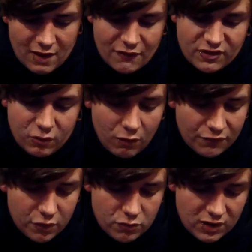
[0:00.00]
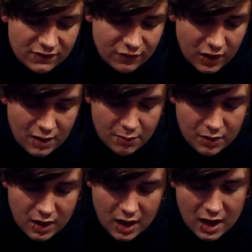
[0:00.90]
so often when it's full up.
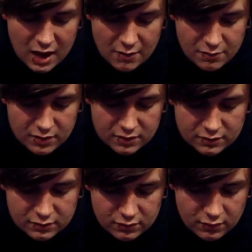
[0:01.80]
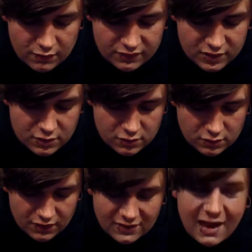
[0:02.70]
Obviously I
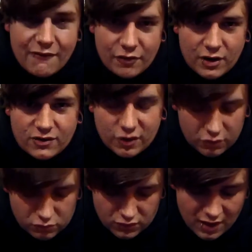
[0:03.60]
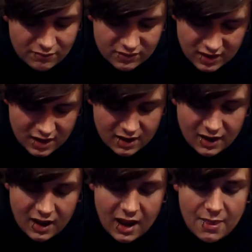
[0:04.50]
think it's every cycle they empty it
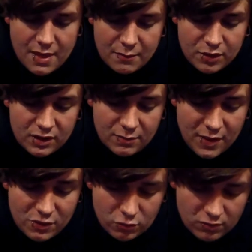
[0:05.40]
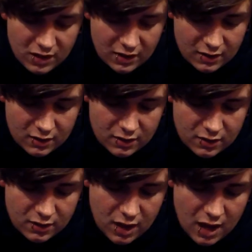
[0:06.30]
and then put it in the bin normally.
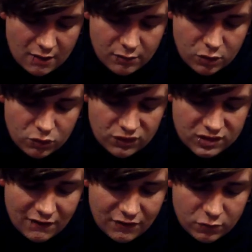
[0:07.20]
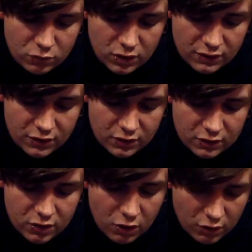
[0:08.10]
Like all the stuff, all like the
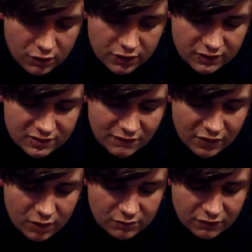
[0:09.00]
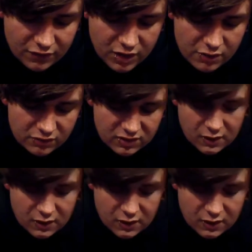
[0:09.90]
cotton and stuff that comes off the clothes.